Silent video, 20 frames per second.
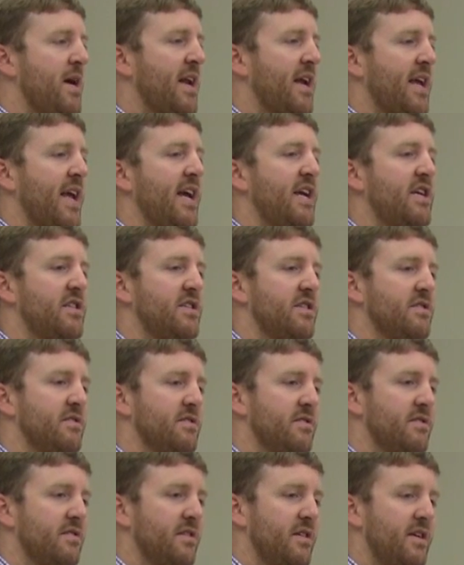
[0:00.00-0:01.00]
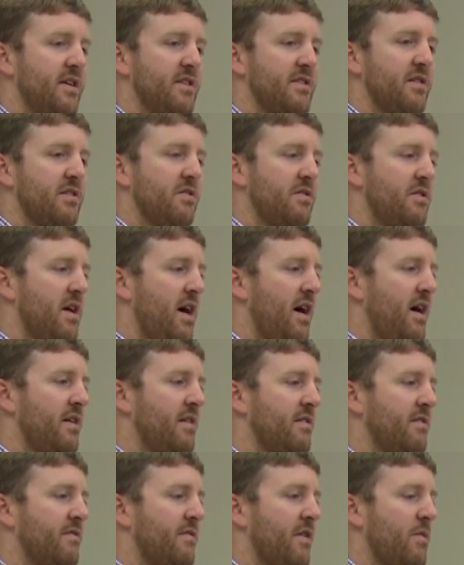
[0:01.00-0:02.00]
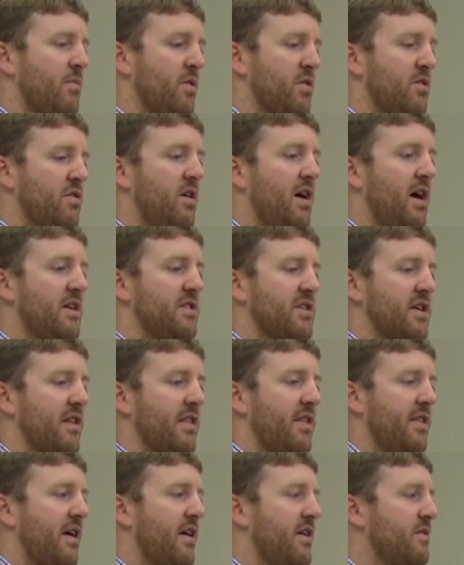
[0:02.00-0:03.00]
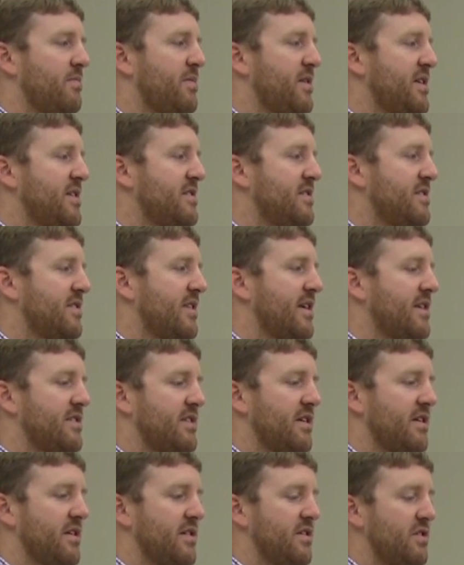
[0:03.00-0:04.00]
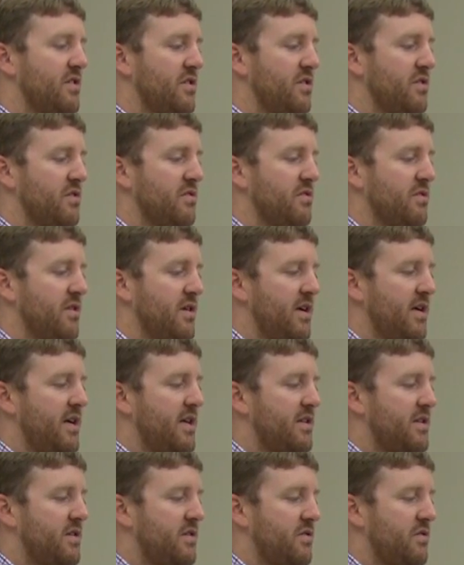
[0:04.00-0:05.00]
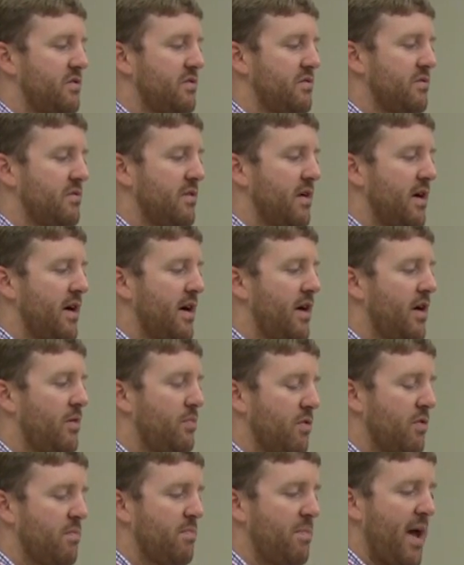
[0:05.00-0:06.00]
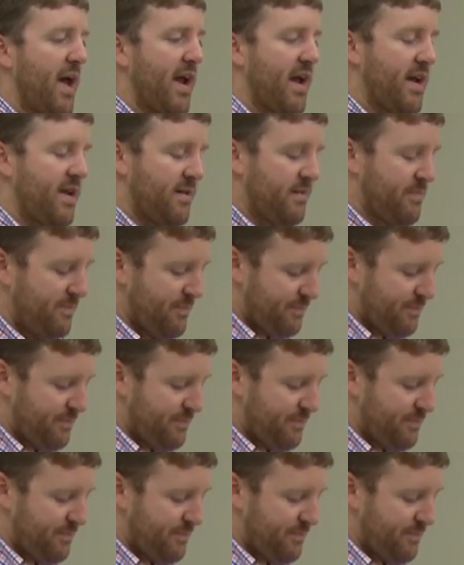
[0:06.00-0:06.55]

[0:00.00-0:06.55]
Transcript: medications, so mm-hmm. non-pharmacologic therapies, things you can do to help with pain.